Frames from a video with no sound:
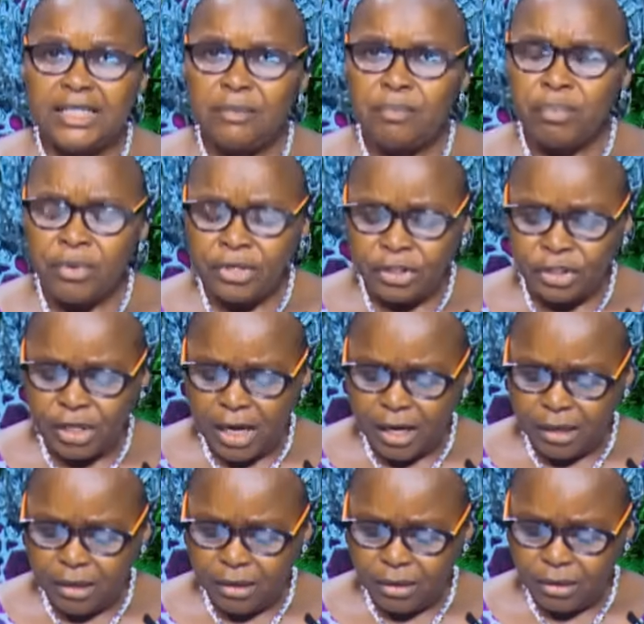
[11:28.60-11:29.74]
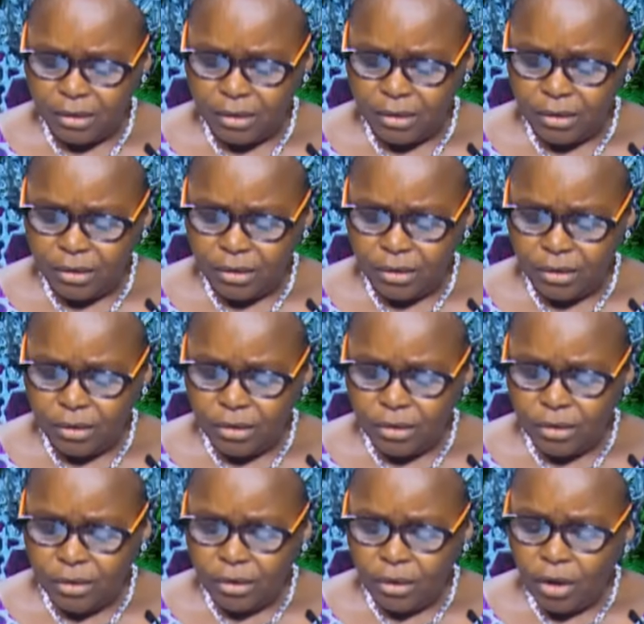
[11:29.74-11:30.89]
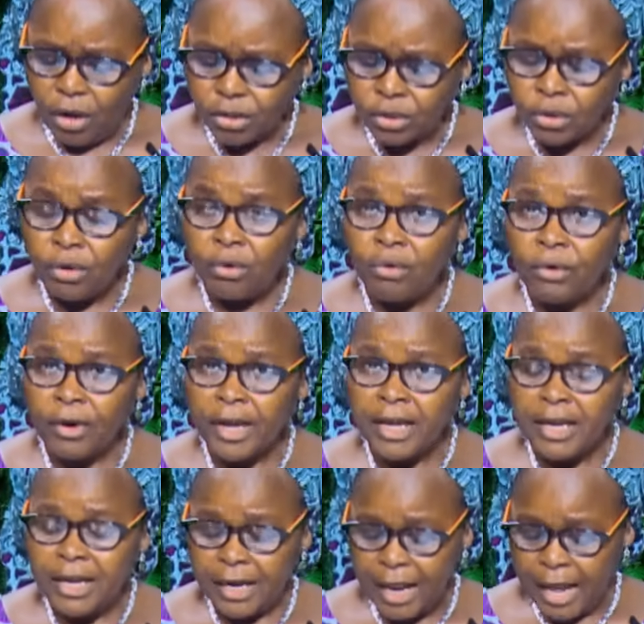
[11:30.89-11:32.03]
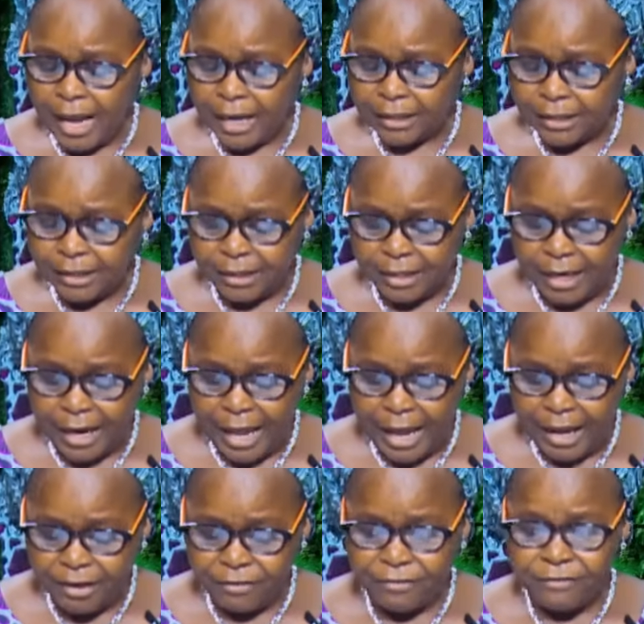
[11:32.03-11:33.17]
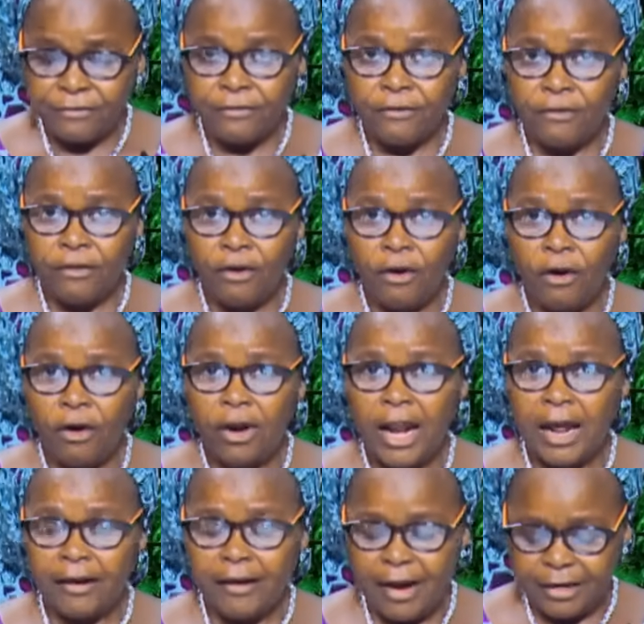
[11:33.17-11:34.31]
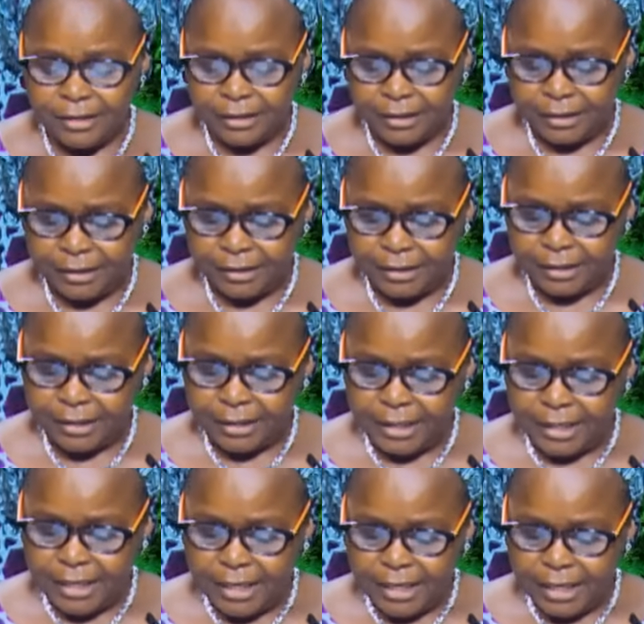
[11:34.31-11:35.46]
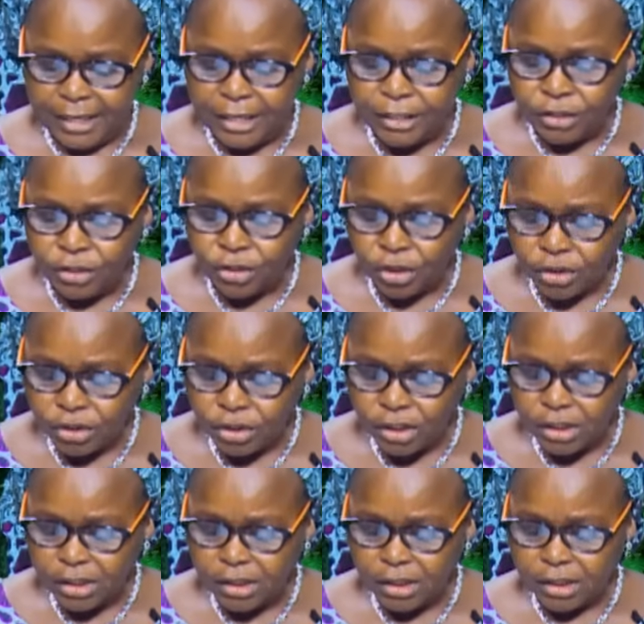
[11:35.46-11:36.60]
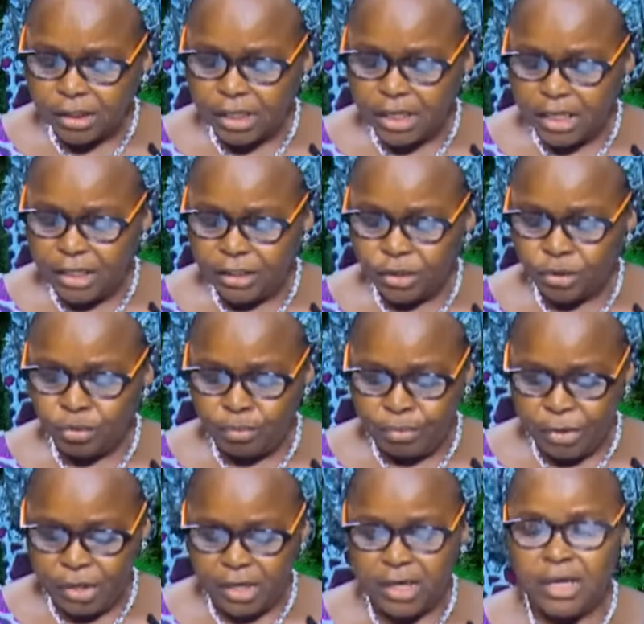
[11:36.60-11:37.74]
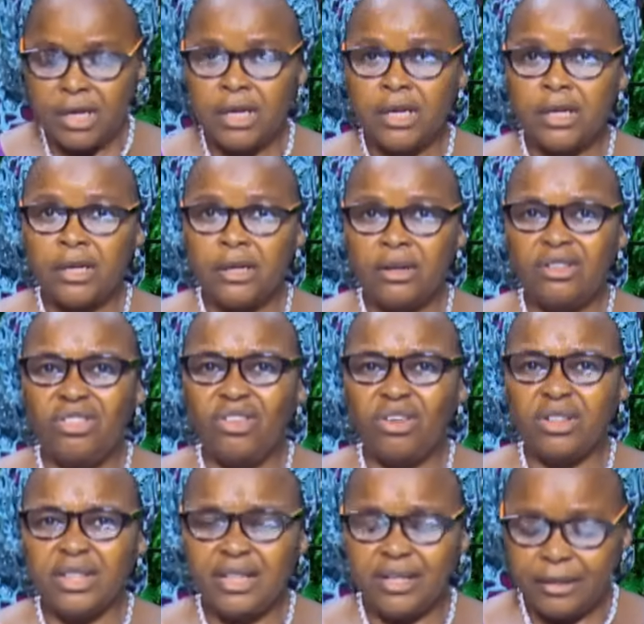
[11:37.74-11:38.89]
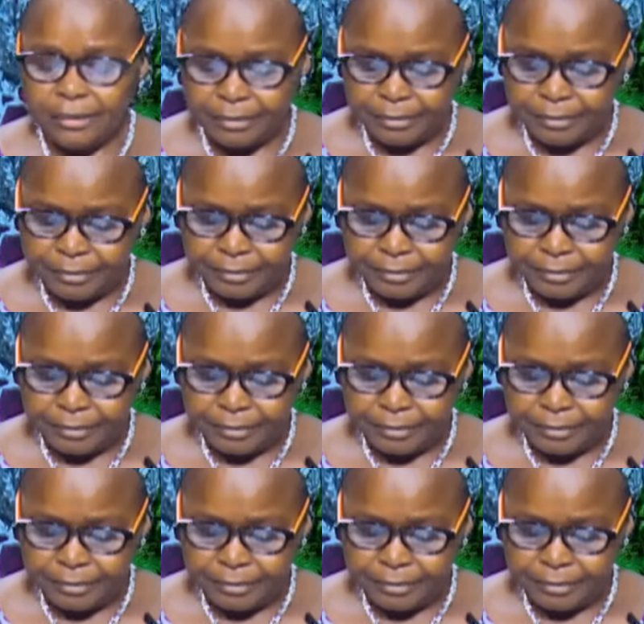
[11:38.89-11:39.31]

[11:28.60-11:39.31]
The preacher, also looking at life all around, he judges it to be nothing,